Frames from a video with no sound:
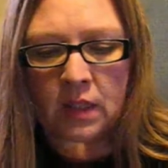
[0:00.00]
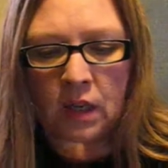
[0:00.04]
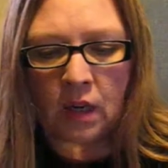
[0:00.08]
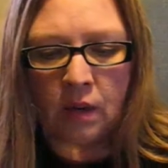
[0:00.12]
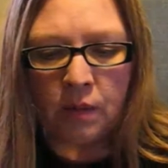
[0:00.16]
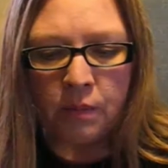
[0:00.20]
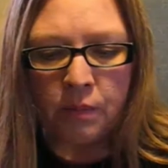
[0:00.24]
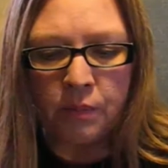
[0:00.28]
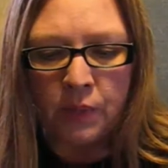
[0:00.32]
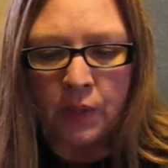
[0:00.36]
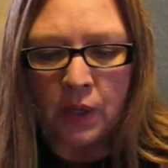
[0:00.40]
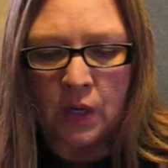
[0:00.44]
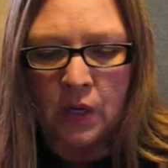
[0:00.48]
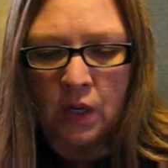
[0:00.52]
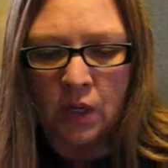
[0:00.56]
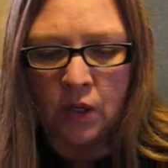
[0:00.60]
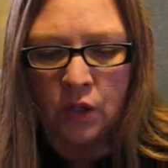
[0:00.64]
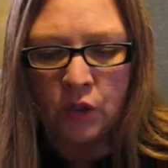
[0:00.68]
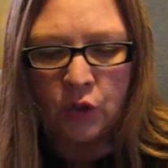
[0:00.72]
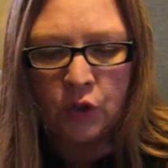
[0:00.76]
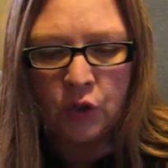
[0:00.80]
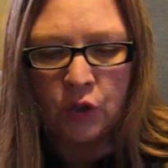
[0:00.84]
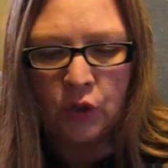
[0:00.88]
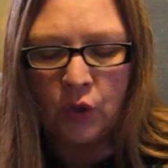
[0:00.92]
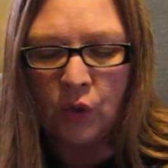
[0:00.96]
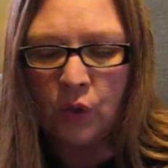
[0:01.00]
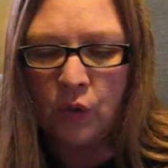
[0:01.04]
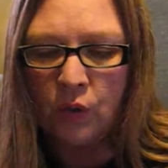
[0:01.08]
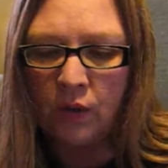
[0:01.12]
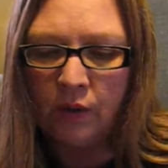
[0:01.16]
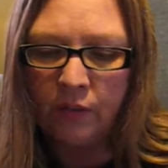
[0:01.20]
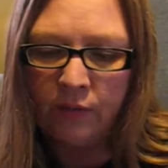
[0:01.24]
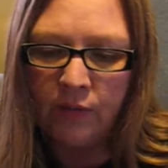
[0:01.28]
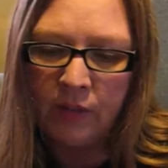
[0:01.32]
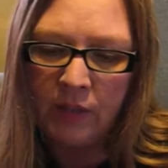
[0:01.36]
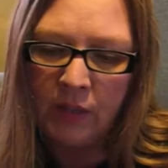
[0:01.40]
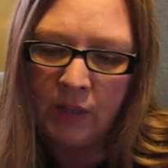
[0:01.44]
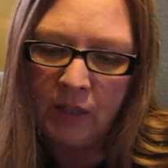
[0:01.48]
up two
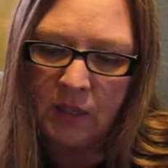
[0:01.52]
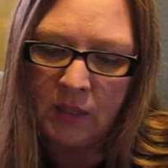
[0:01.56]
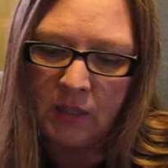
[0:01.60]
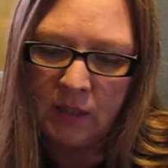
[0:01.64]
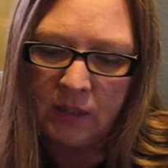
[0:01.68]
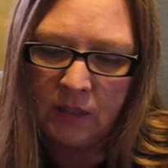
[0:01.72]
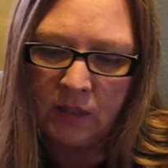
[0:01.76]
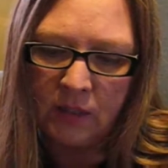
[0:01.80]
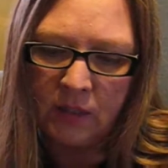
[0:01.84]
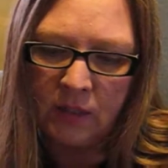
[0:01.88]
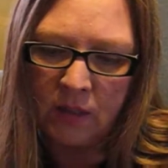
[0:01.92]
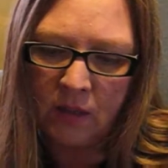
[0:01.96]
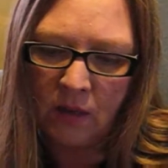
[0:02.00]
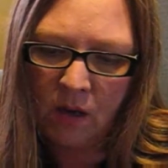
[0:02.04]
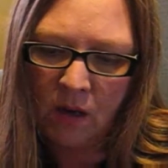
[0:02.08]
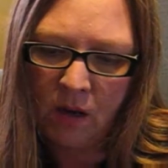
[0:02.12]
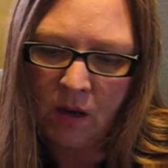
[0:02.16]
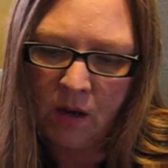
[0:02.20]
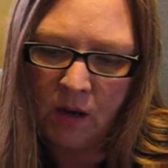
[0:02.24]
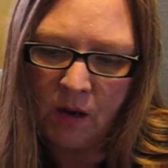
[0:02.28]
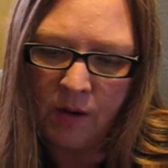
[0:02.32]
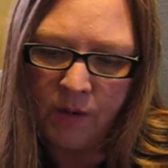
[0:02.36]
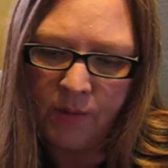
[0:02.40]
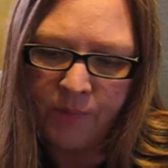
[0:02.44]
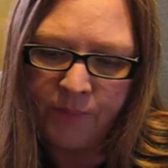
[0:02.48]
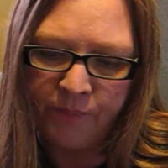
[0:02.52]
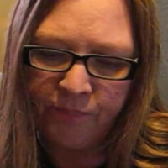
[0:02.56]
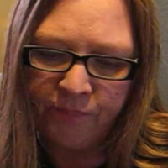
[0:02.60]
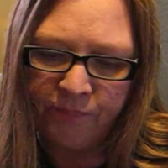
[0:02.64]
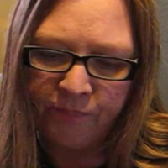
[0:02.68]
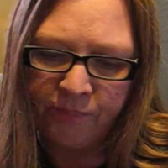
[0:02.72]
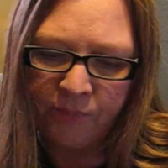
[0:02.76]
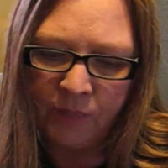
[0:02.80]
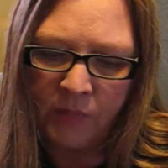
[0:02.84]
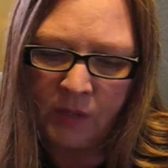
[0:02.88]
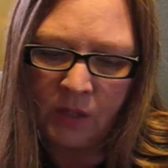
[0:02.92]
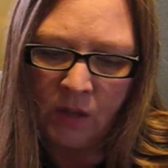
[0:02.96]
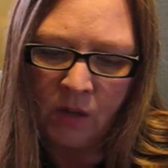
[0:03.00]
of these um,
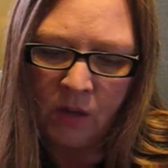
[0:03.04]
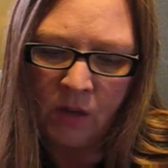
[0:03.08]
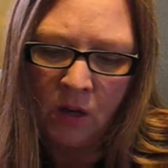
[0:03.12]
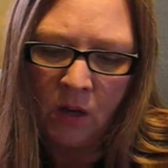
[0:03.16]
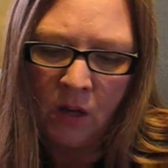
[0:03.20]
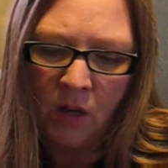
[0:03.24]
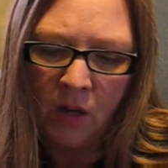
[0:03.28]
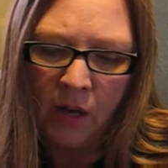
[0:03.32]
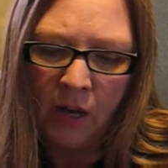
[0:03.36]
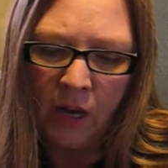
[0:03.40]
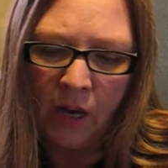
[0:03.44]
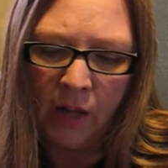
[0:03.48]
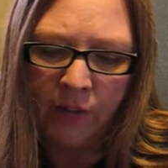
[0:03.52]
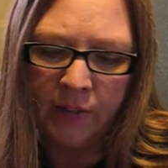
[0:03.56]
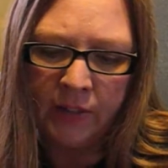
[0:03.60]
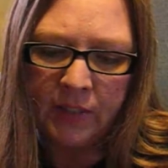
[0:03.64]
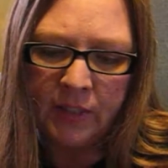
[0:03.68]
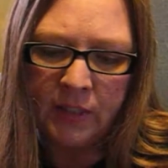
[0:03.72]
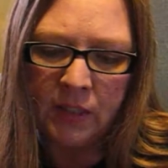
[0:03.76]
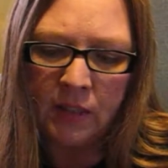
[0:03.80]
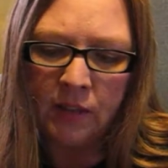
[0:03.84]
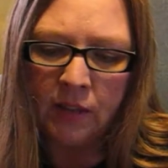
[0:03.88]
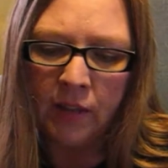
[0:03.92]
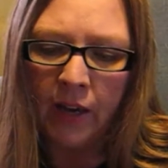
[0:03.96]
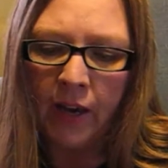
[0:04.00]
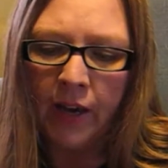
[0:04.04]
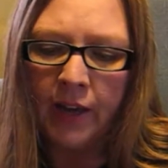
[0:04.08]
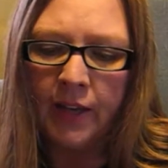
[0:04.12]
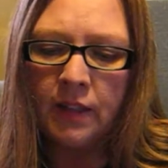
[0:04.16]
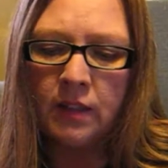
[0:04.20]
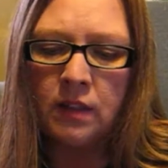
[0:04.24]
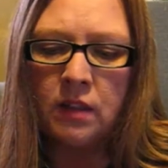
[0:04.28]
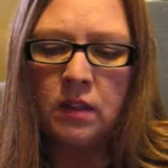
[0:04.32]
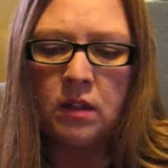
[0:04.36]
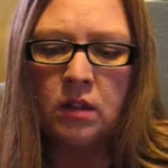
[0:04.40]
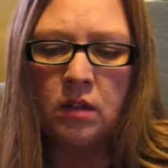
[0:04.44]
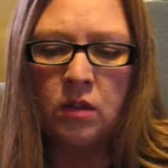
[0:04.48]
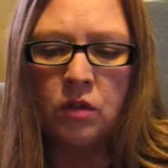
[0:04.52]
LED light
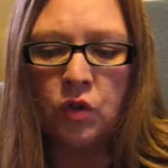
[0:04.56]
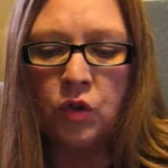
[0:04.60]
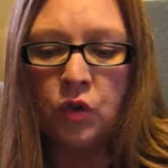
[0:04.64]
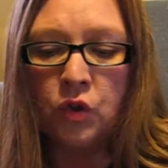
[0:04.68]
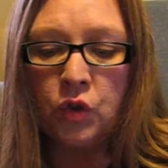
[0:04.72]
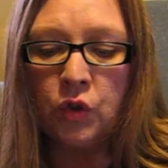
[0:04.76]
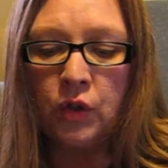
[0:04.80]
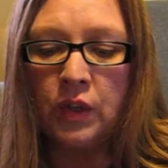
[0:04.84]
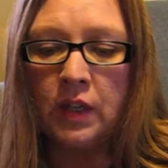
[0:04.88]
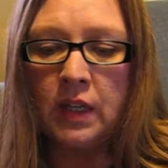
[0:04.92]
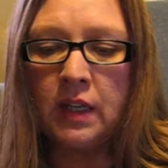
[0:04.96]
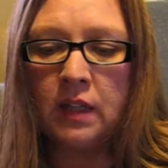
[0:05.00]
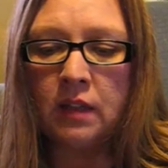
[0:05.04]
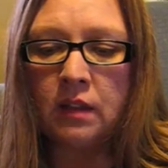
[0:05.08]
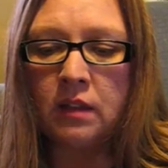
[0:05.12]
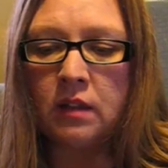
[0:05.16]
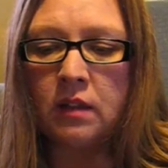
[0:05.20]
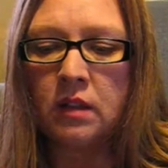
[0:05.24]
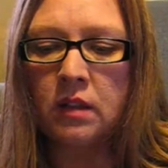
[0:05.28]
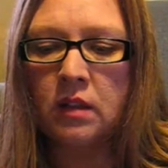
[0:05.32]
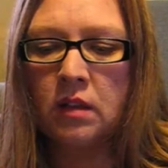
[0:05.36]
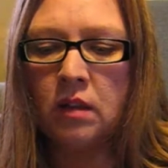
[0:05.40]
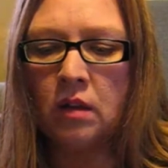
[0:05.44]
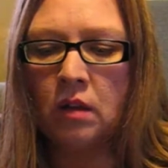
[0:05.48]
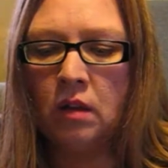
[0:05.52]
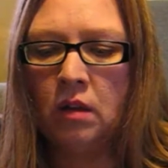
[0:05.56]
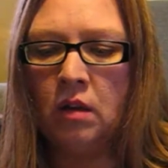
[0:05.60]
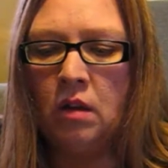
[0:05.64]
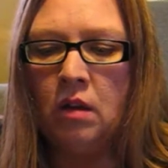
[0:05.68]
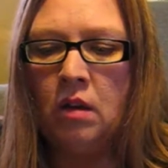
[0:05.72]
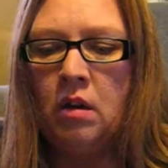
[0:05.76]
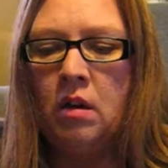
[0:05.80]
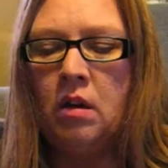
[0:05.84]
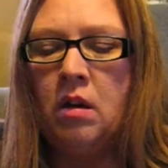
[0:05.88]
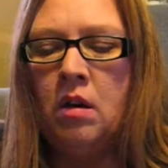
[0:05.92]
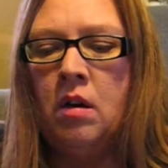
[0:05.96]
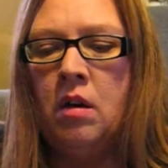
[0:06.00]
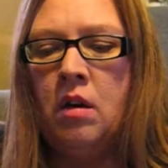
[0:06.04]
strings
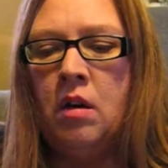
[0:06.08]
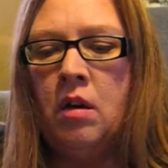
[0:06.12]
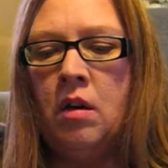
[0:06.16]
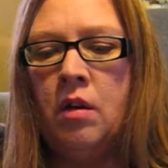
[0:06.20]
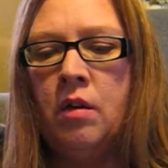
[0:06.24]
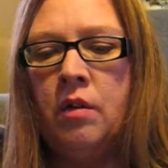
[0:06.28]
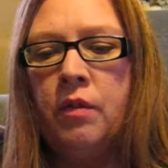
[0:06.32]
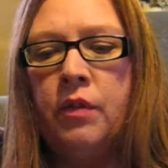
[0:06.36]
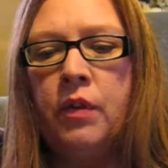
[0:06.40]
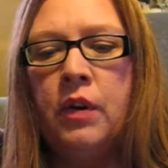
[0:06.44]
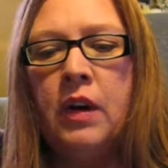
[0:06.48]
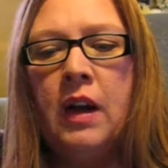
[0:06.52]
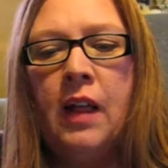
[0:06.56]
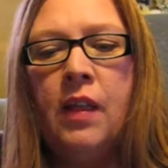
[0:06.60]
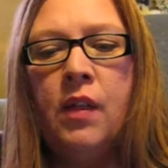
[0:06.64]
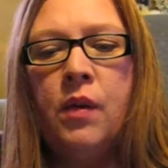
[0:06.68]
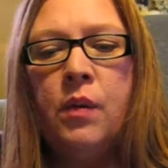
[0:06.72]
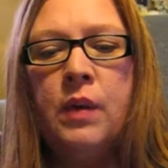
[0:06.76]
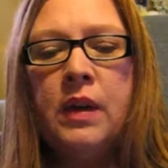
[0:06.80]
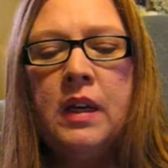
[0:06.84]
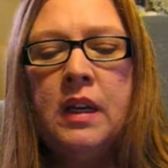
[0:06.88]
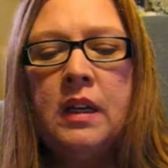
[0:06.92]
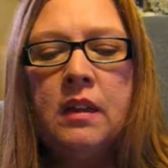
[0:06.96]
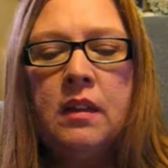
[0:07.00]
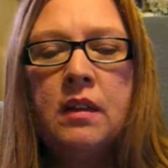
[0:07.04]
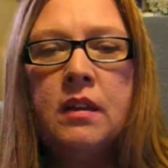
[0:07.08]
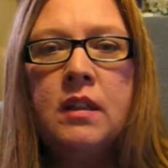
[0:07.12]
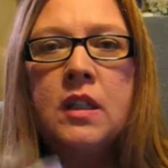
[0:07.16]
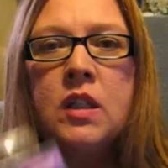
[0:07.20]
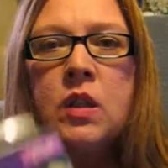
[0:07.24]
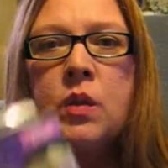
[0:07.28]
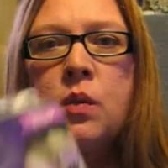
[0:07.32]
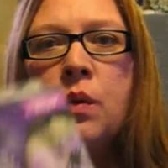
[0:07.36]
for Halloween. This